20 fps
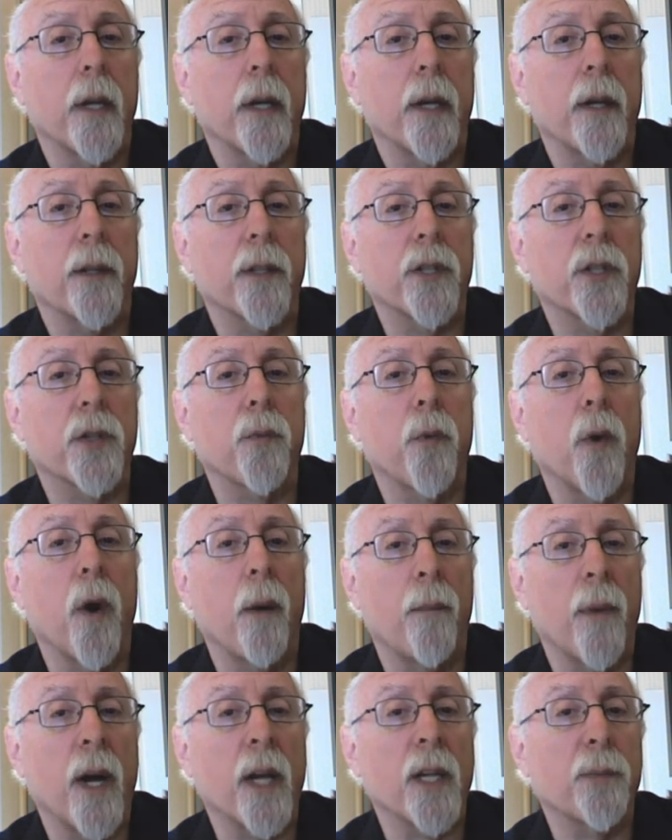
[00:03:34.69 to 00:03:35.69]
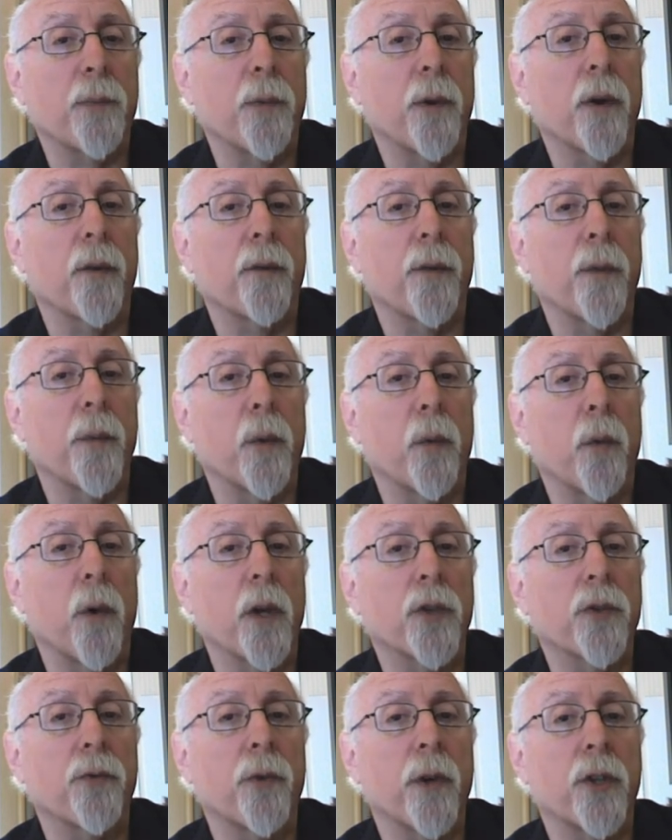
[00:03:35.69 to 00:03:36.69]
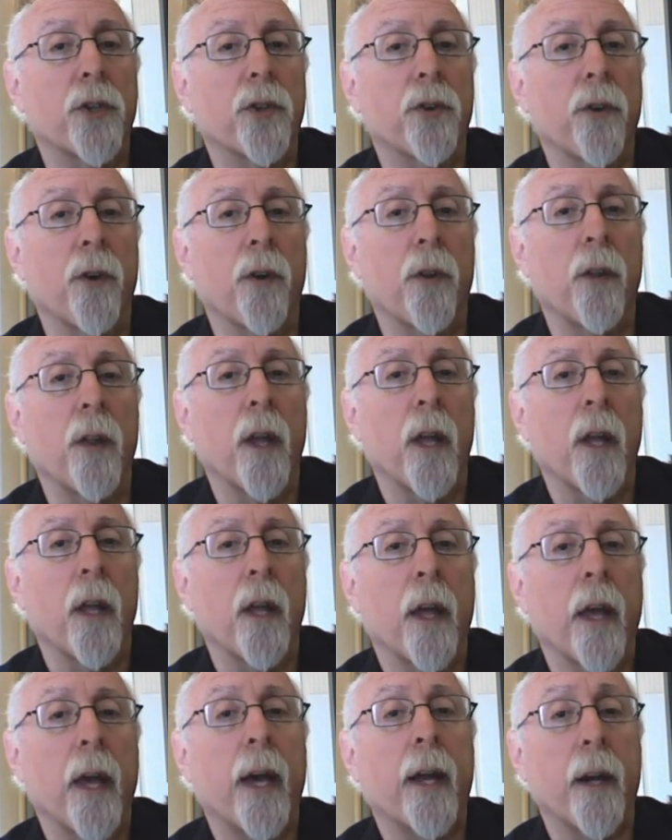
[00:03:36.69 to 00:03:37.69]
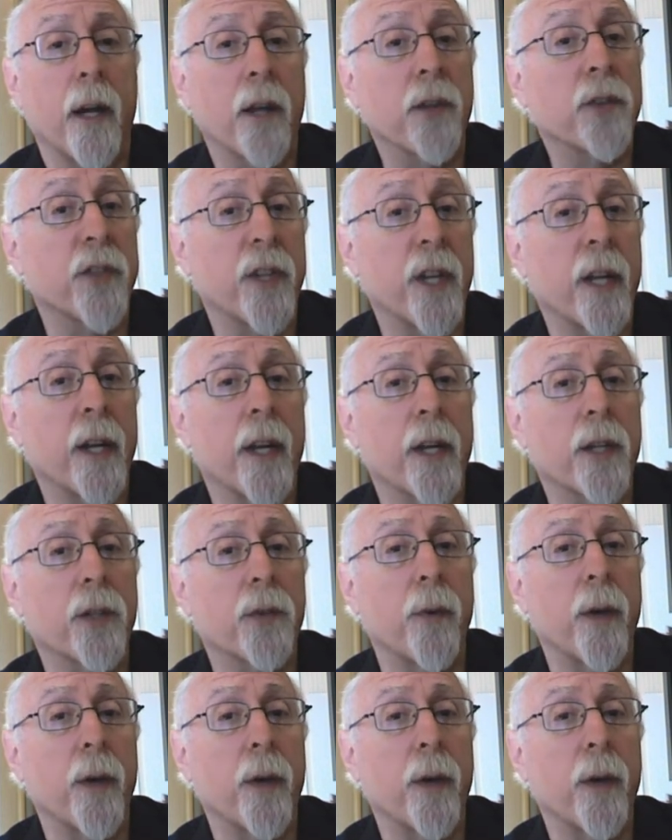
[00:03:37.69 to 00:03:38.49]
This is Walt Mossberg from the Wall Street Journal, and I'll see you next